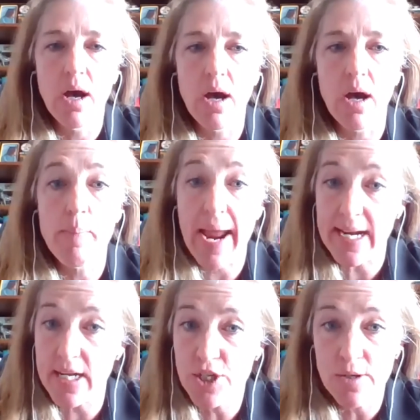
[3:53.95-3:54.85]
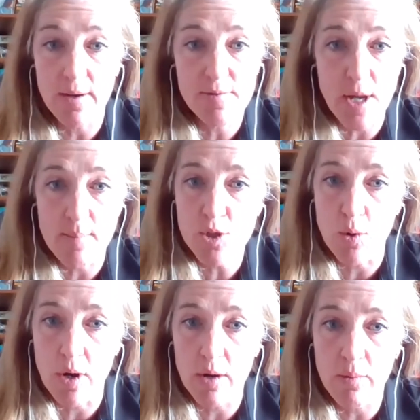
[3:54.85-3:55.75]
a bandage of some
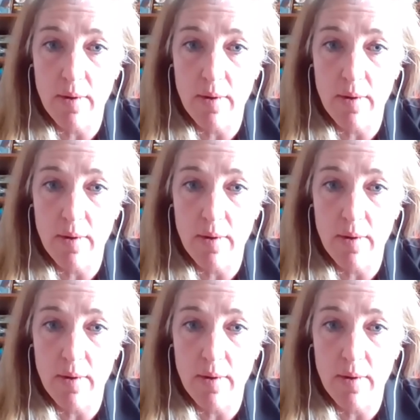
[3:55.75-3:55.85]
sort,